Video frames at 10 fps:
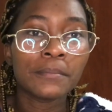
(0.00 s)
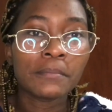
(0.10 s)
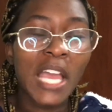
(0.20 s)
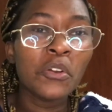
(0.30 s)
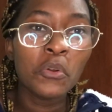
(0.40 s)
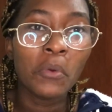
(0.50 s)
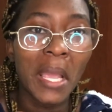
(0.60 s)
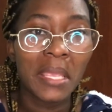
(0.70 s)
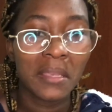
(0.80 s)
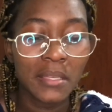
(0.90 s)
I don't know why.
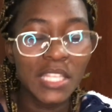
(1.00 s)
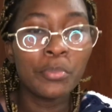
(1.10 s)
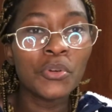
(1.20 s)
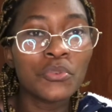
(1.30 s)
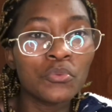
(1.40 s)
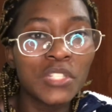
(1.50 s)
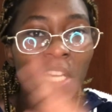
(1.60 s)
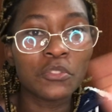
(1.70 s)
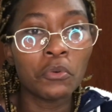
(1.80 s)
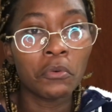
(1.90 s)
The push will
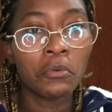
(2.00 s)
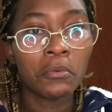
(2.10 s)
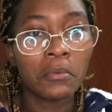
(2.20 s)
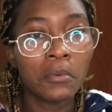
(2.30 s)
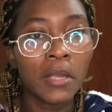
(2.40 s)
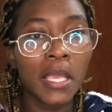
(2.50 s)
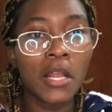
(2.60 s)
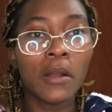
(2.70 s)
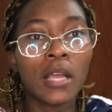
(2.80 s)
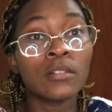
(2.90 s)
just go. And I
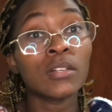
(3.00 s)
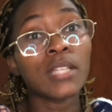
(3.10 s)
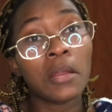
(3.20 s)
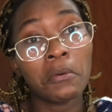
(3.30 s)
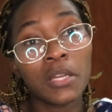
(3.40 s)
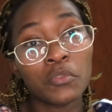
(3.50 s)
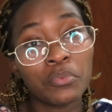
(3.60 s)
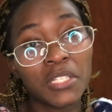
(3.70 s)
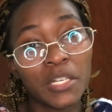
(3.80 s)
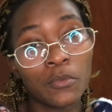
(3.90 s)
was like, doctor, I don't want to
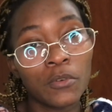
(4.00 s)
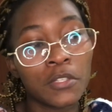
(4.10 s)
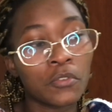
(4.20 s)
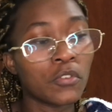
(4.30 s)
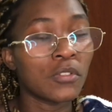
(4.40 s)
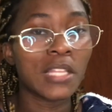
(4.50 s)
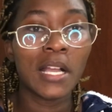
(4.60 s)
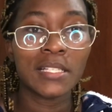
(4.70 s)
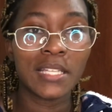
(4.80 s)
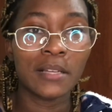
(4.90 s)
push anymore. The doctor will
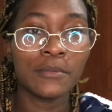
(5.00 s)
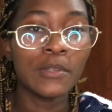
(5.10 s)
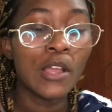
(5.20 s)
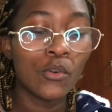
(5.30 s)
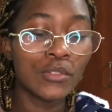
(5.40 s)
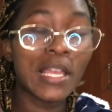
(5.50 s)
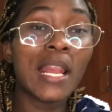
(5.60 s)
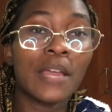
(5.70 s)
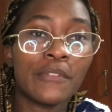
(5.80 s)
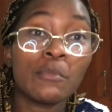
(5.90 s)
start
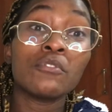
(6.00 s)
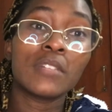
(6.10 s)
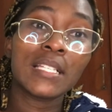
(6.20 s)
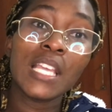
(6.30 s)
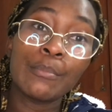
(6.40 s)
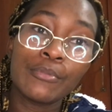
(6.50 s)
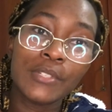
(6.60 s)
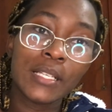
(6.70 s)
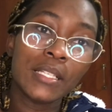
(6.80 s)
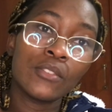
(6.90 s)
laughing. I said push. I
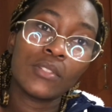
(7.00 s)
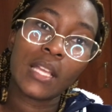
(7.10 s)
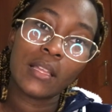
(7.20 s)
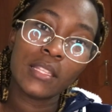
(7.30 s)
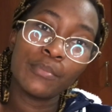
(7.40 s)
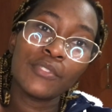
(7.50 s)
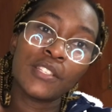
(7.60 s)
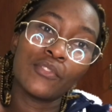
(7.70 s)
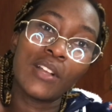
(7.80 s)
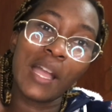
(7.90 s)
said, doctor, the push is
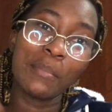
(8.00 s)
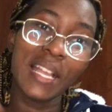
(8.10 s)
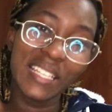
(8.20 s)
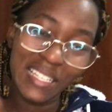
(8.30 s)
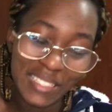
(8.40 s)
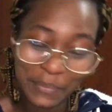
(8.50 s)
not coming again.